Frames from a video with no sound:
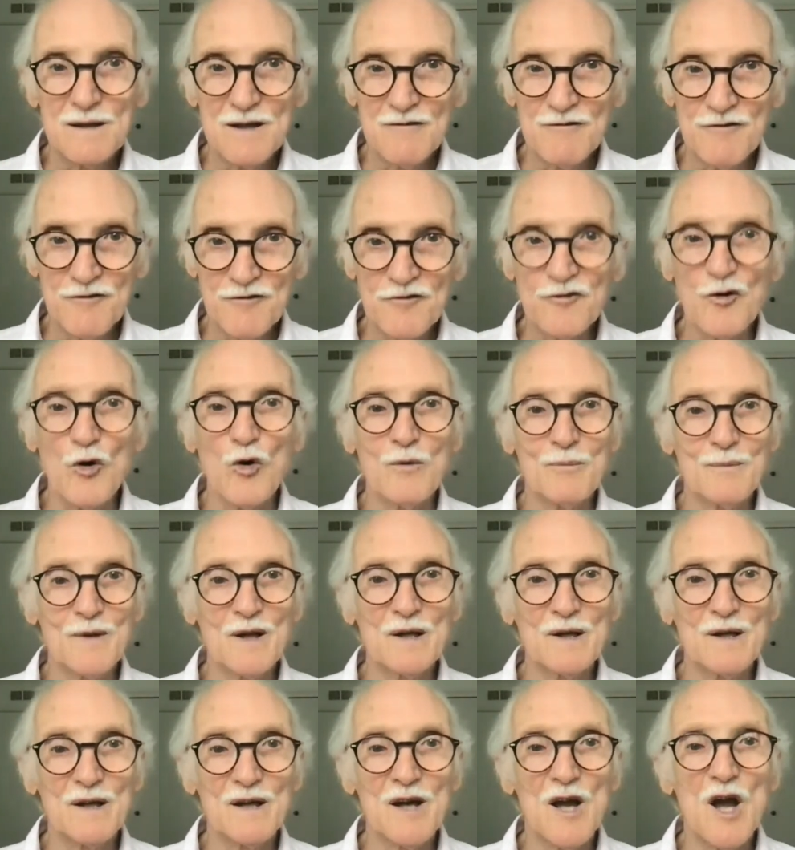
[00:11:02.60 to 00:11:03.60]

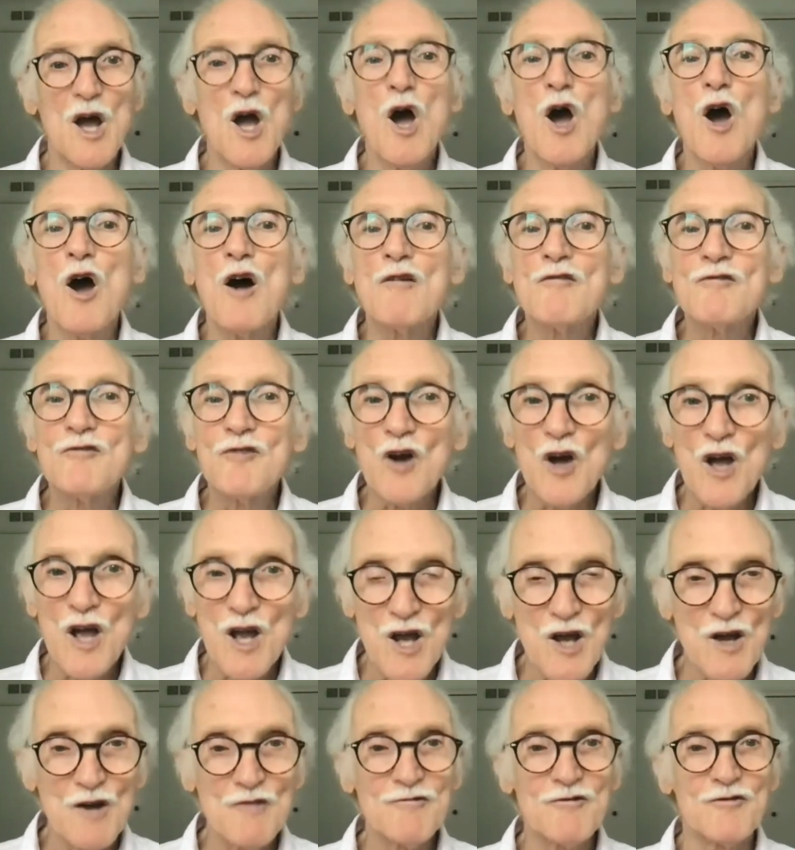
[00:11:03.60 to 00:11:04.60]
formula for
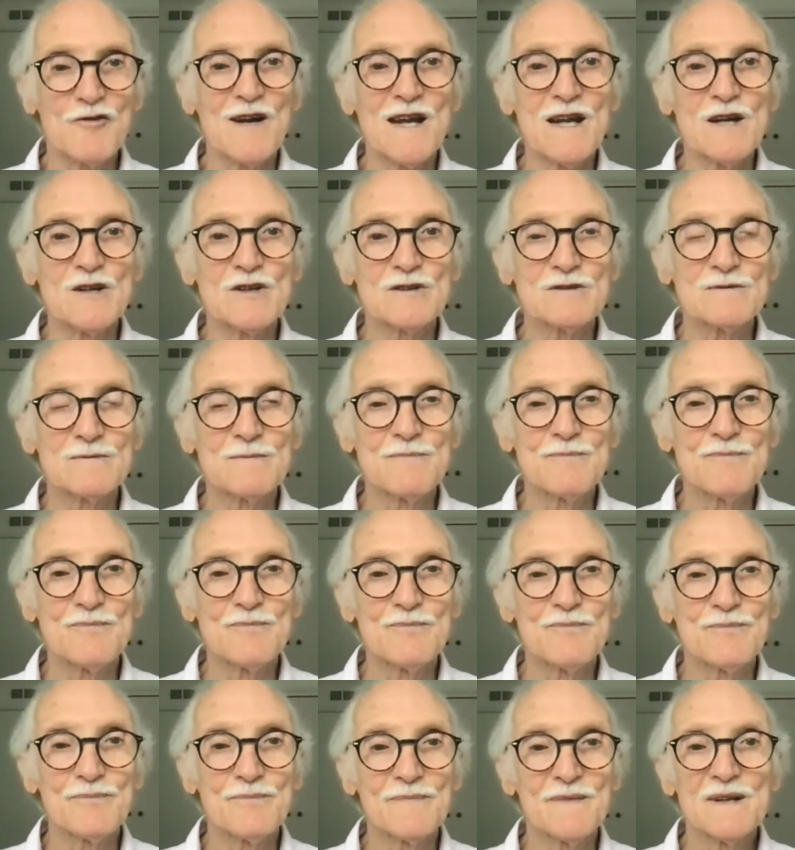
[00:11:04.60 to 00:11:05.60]
air freight.
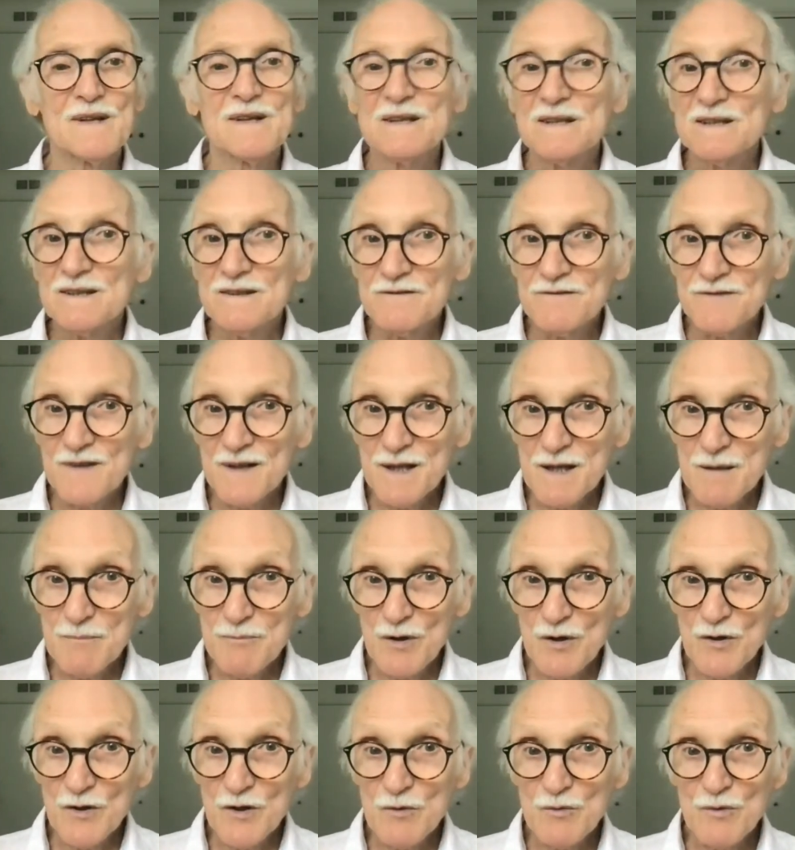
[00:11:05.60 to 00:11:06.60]
If
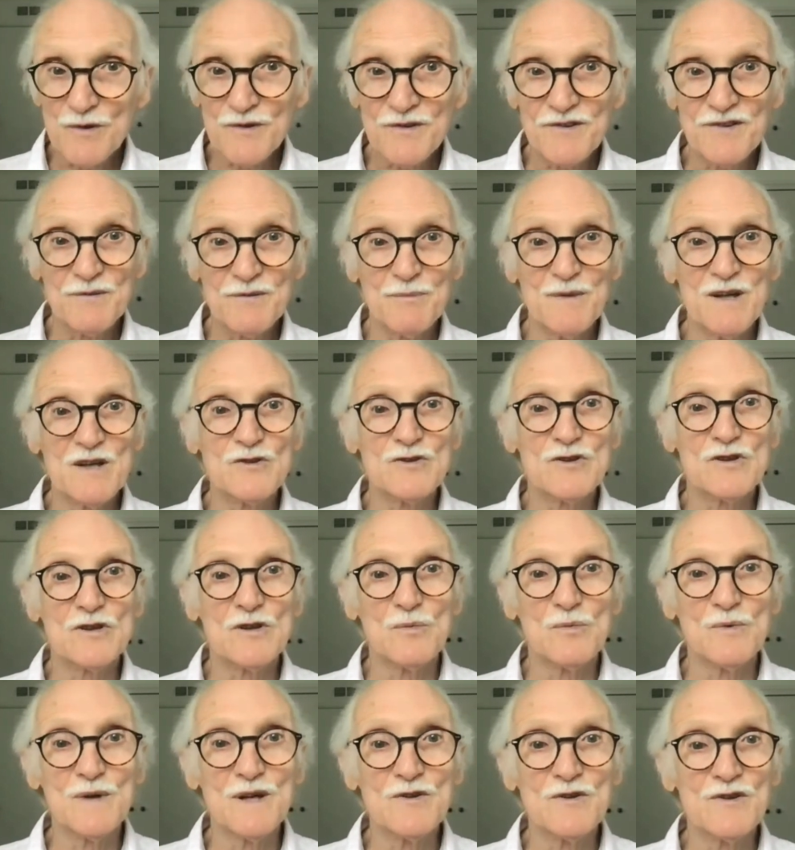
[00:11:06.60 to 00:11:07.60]
anybody wants me to
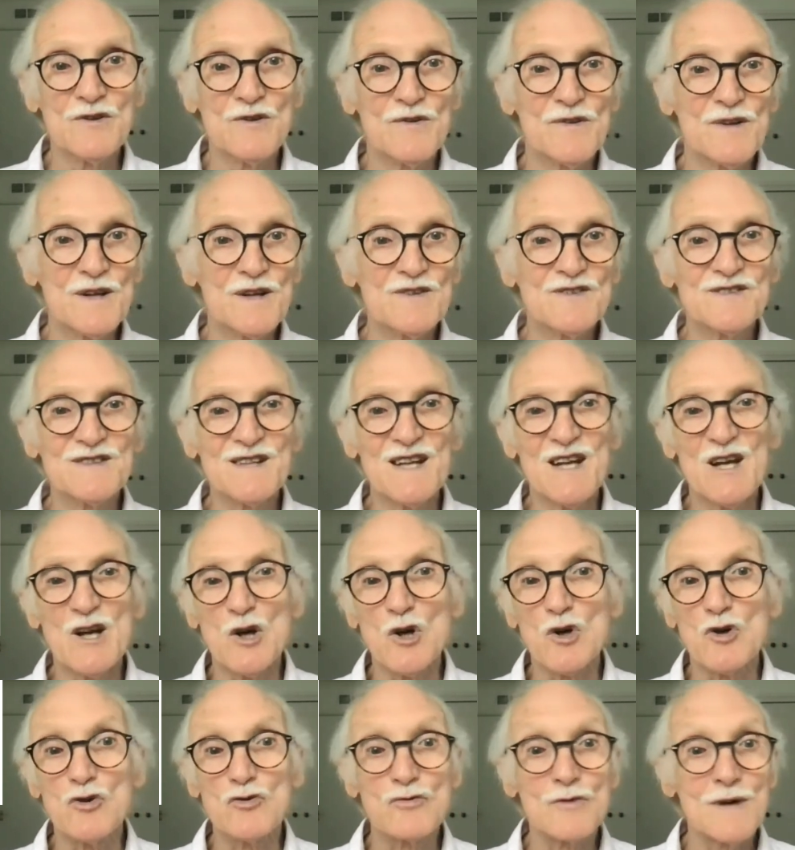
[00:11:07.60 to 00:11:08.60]
go into this
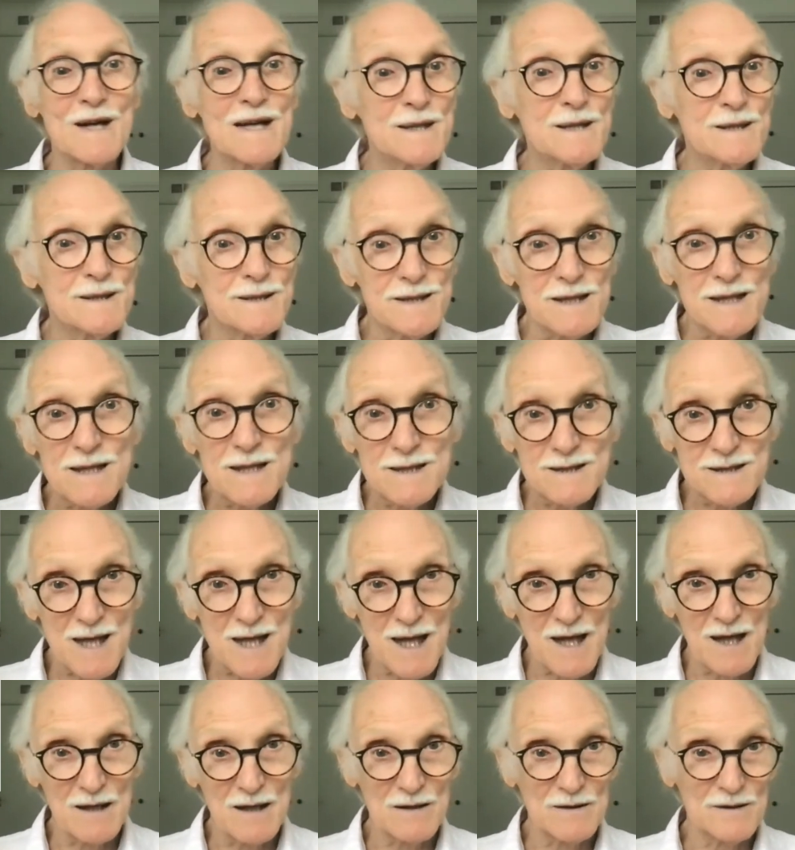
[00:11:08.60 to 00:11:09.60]
in great
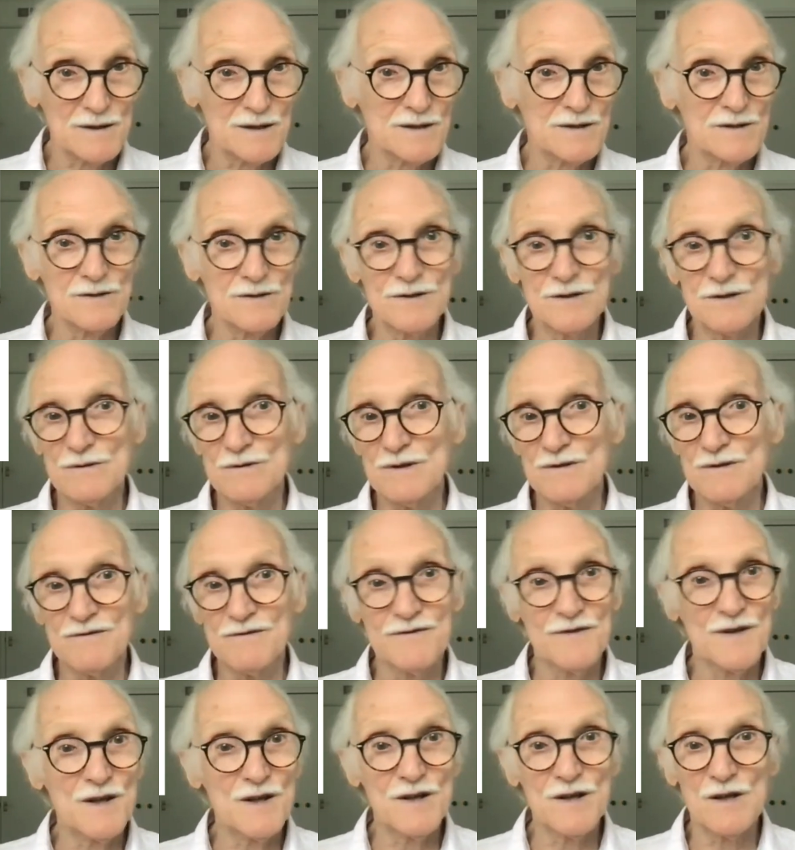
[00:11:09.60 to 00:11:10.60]
detail and do a
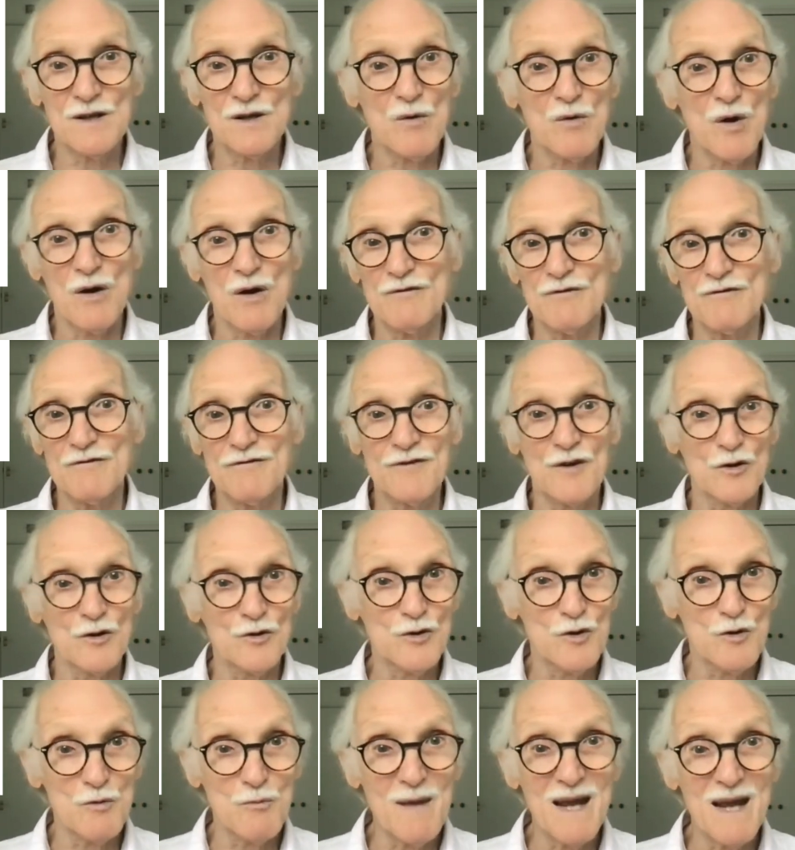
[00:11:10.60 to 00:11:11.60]
video on
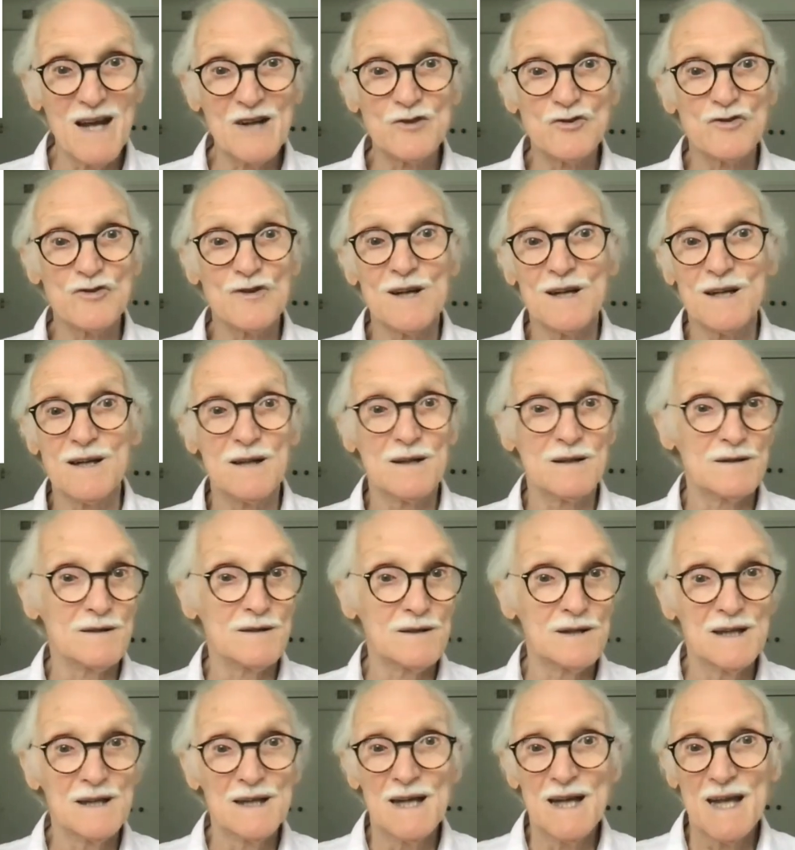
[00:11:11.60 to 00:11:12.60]
volumetric
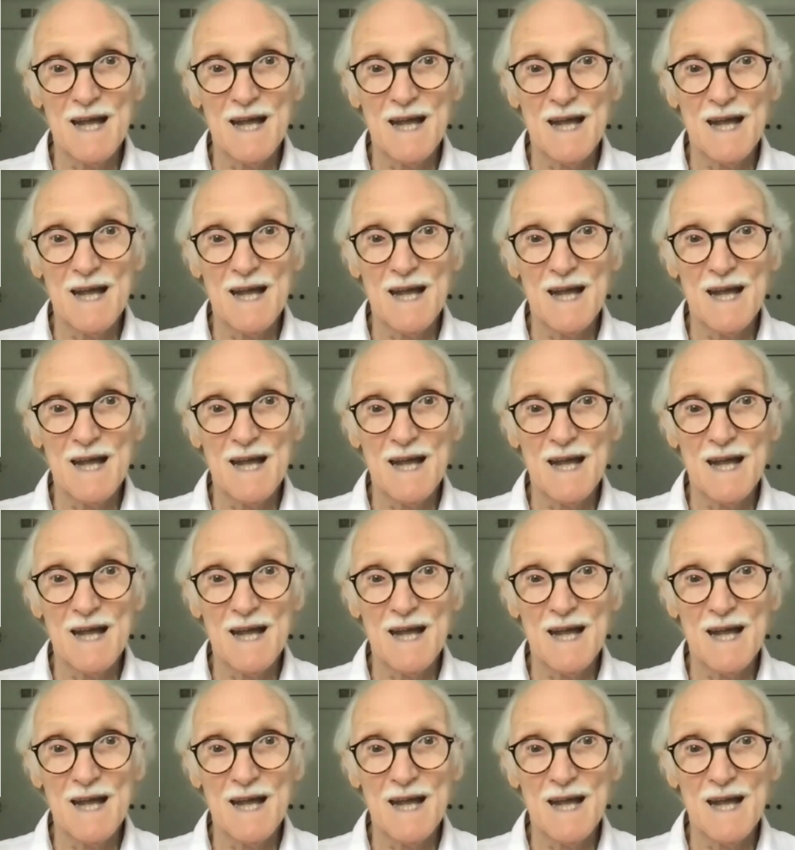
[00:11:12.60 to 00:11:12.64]
and